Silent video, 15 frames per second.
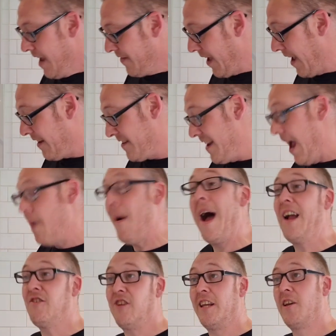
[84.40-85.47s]
that has now
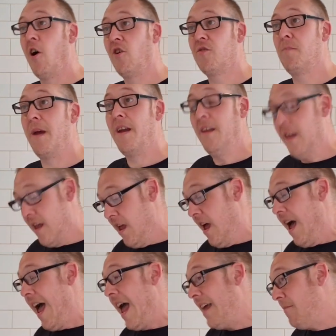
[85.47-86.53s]
actually cost me
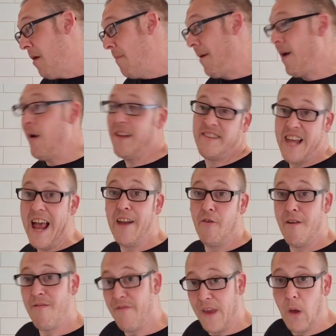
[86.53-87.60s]
about a
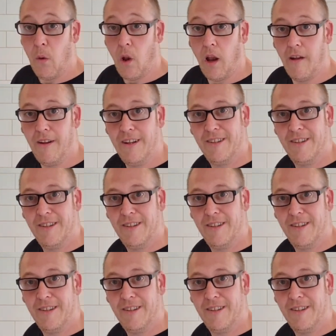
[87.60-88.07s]
tenner in fuel.